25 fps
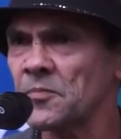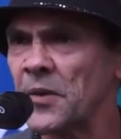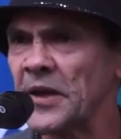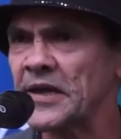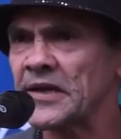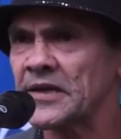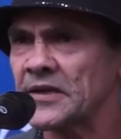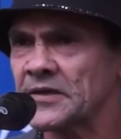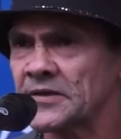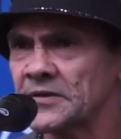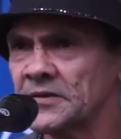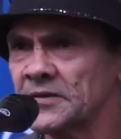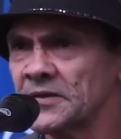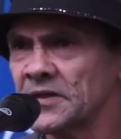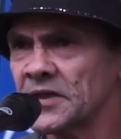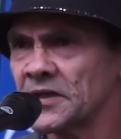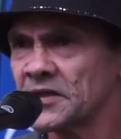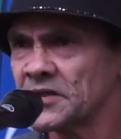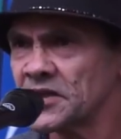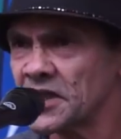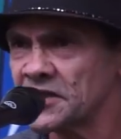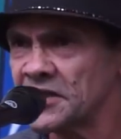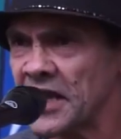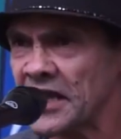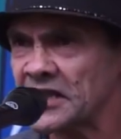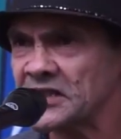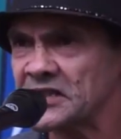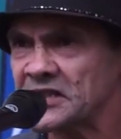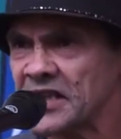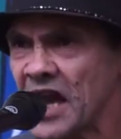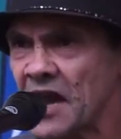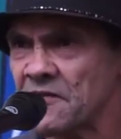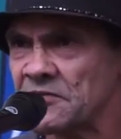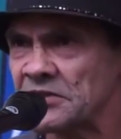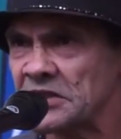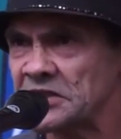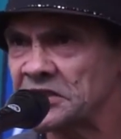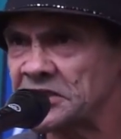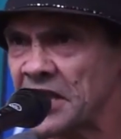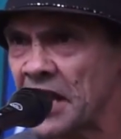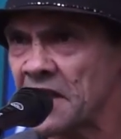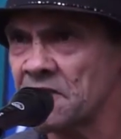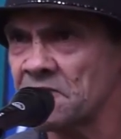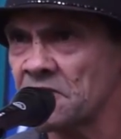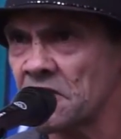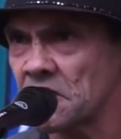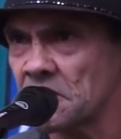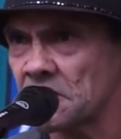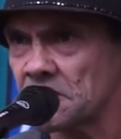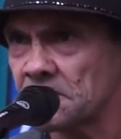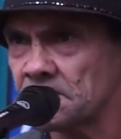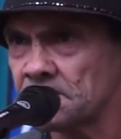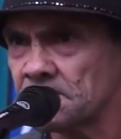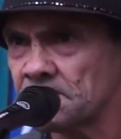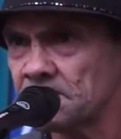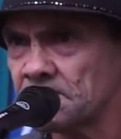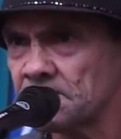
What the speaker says: being your next Governor General.